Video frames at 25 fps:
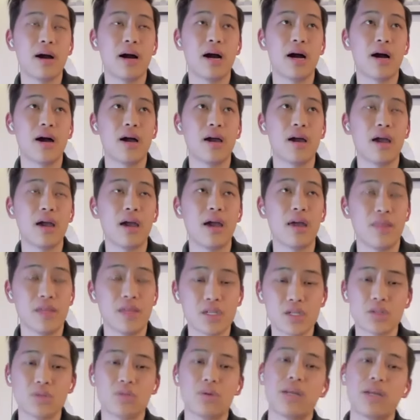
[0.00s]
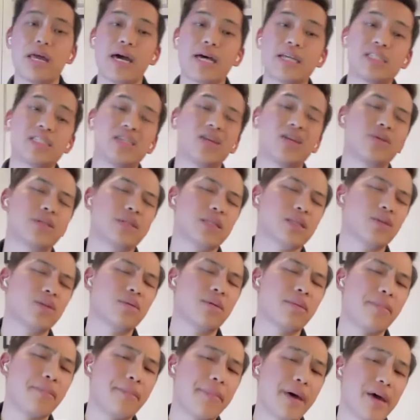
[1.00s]
And this is when SEO was a
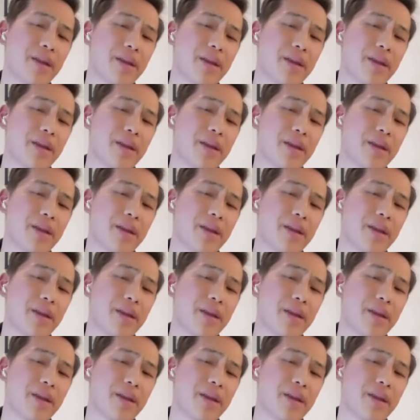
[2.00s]
little bit